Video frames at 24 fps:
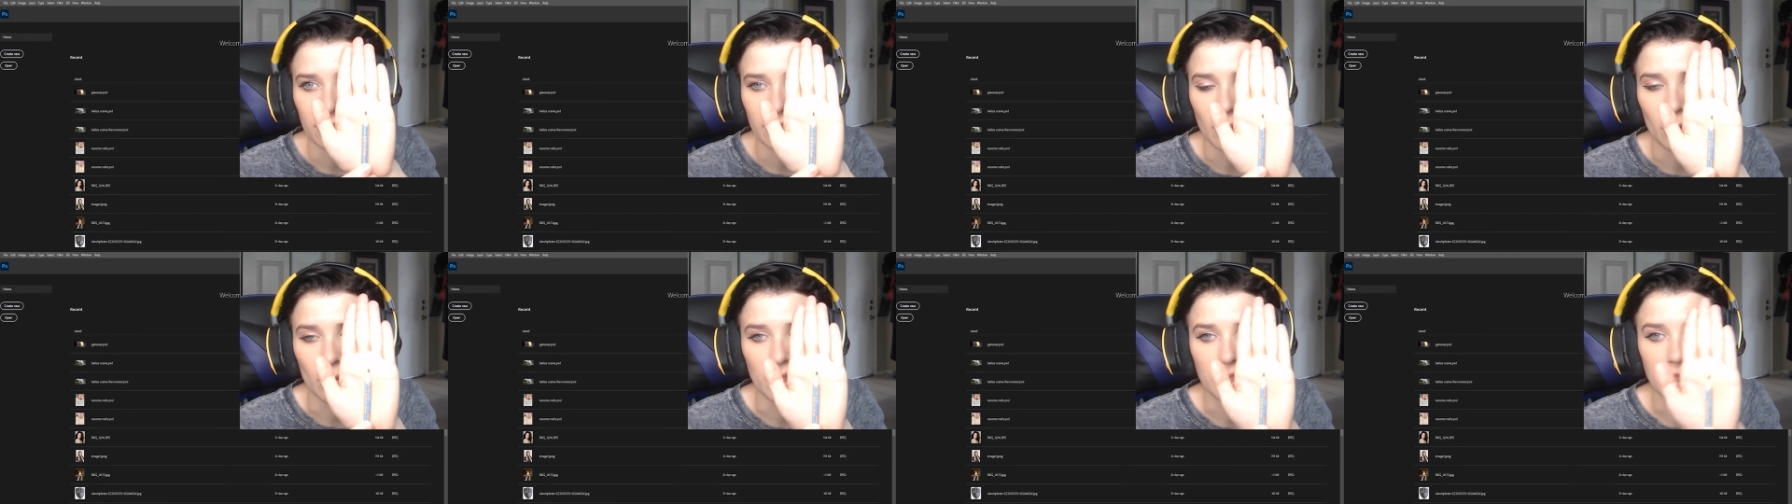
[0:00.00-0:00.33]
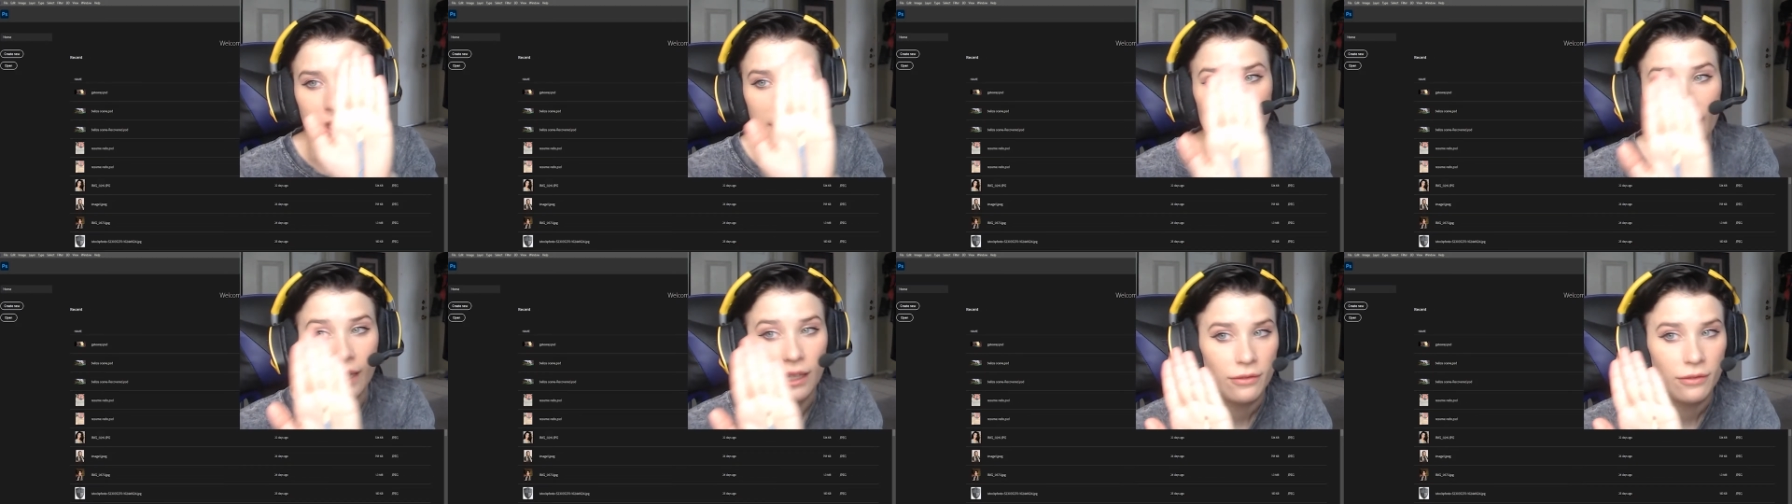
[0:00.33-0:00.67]
And once
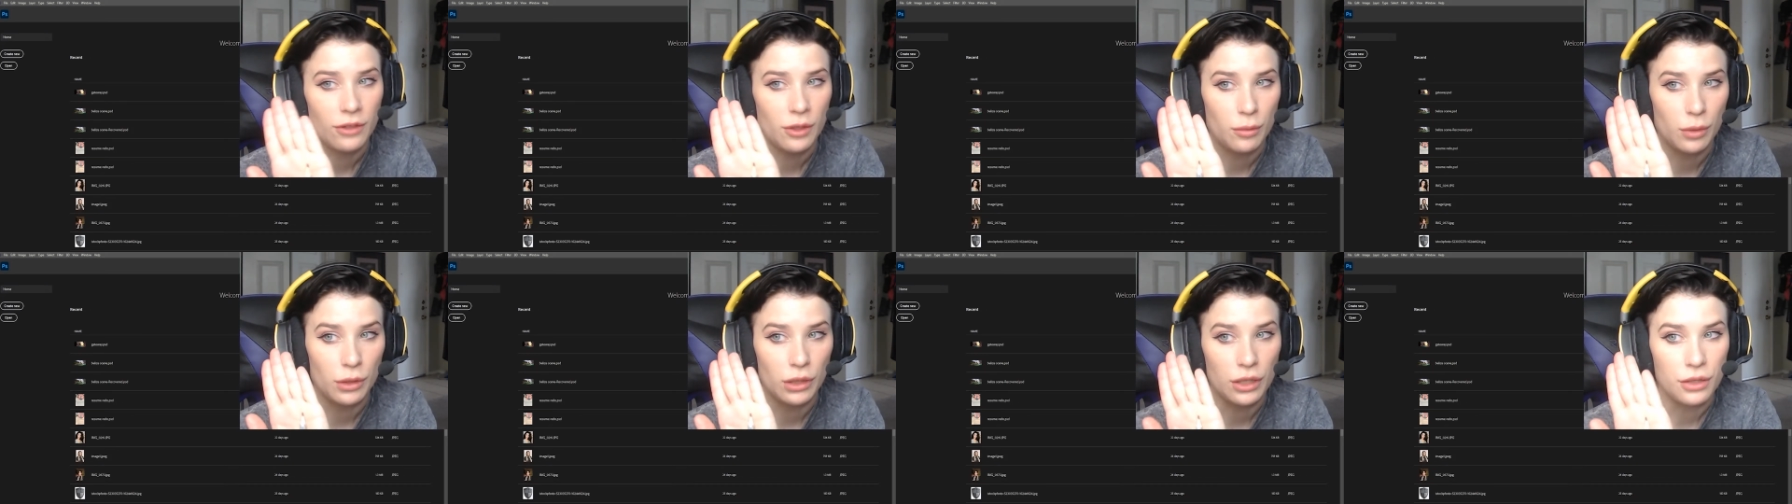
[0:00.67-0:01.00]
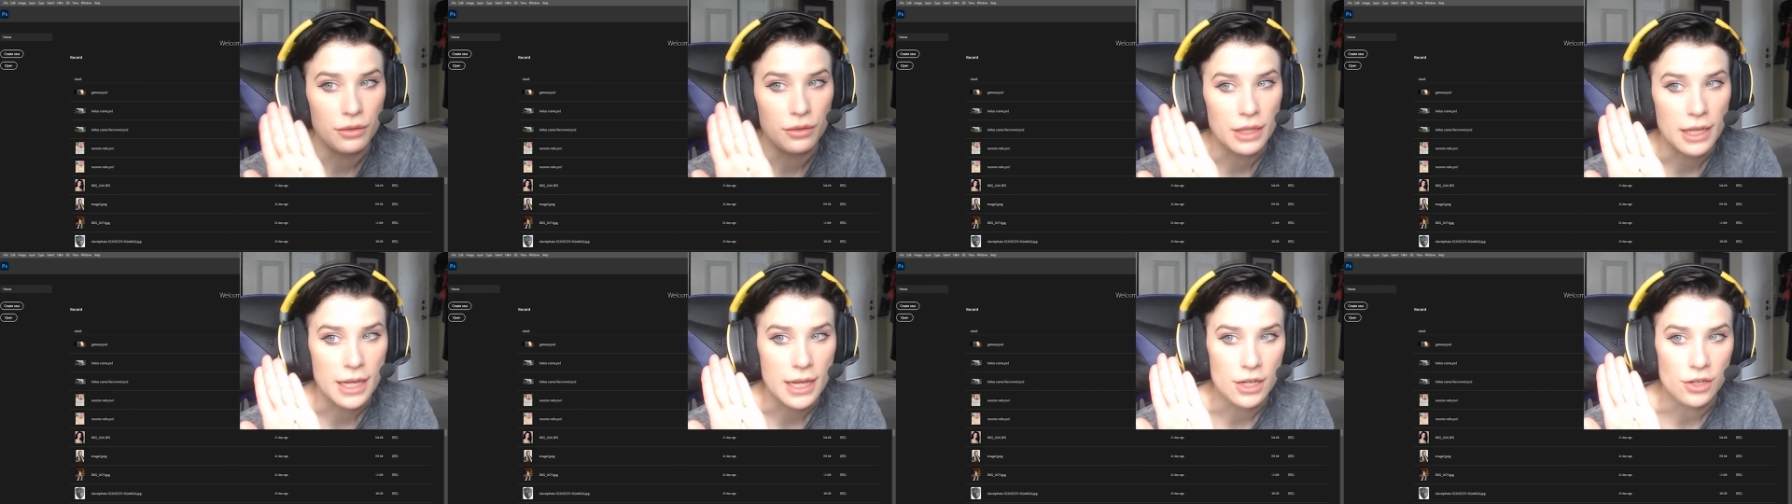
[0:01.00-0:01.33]
again, if you're below
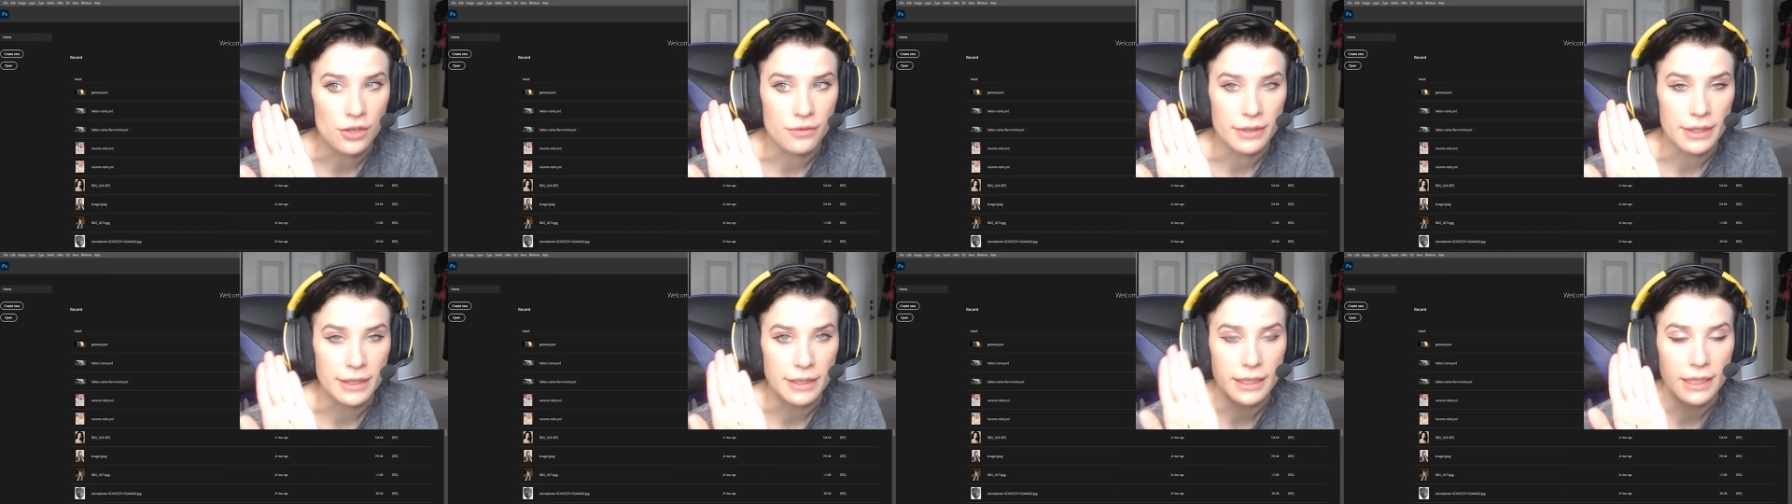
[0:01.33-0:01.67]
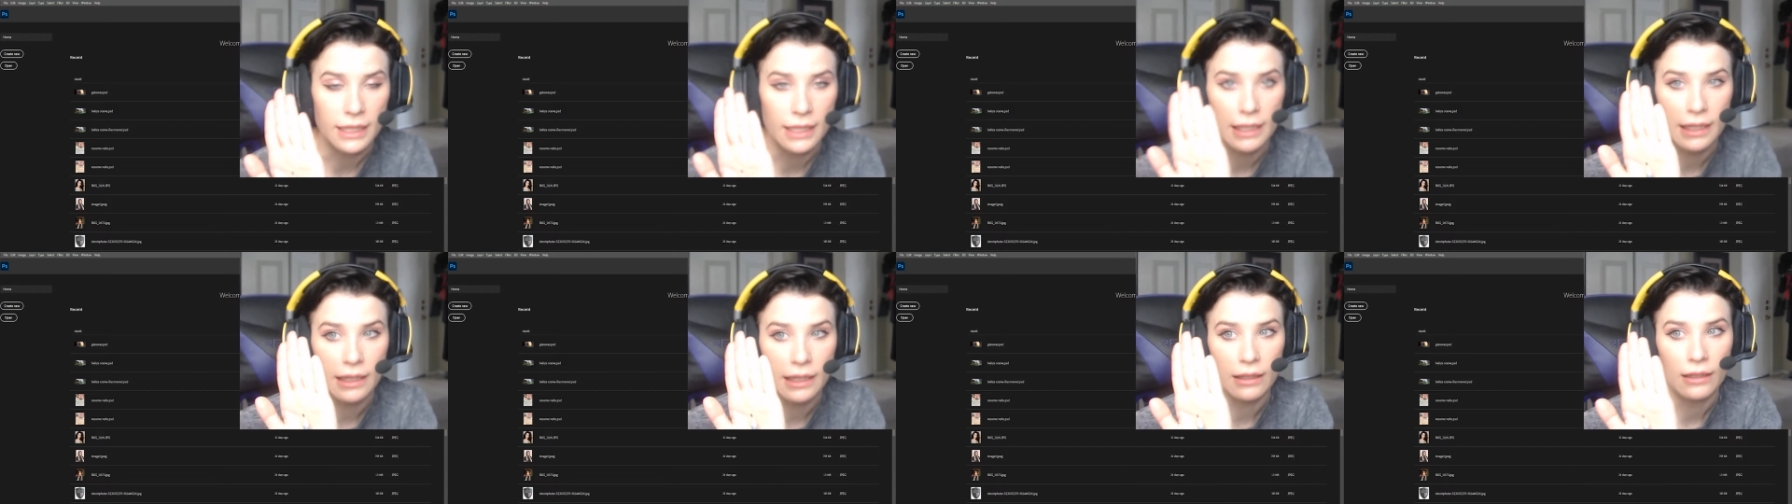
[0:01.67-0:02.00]
the age of
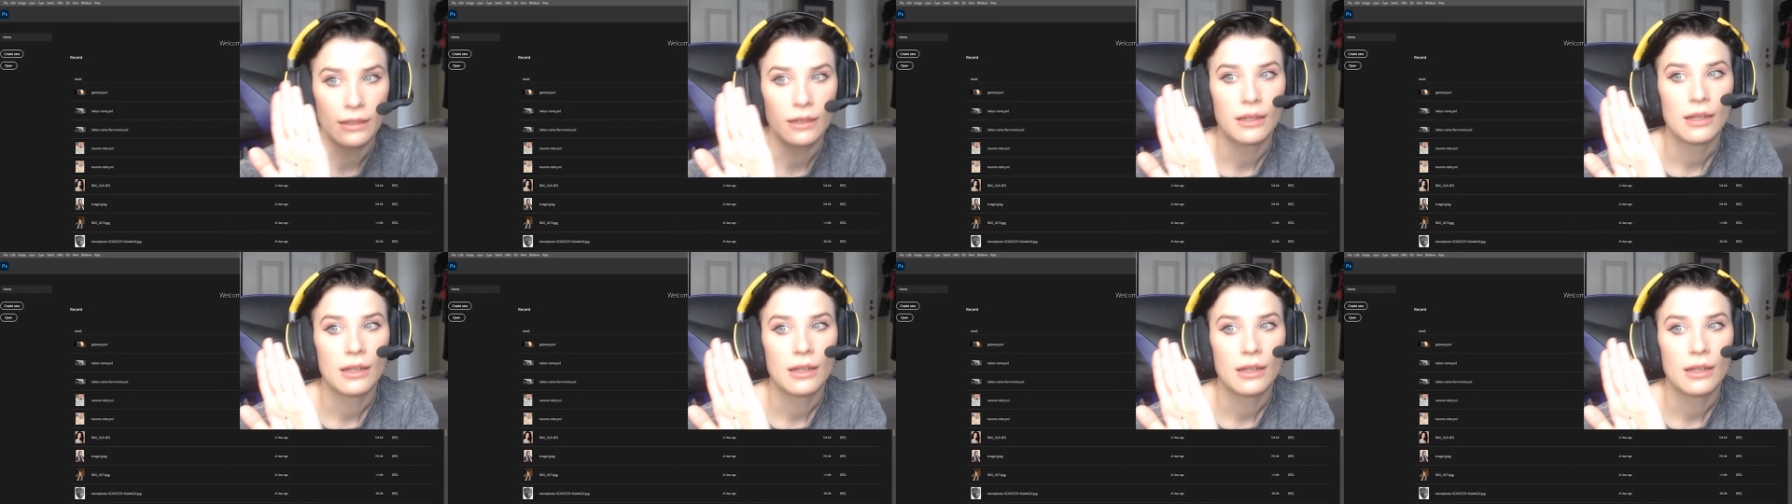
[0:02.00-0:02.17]
18,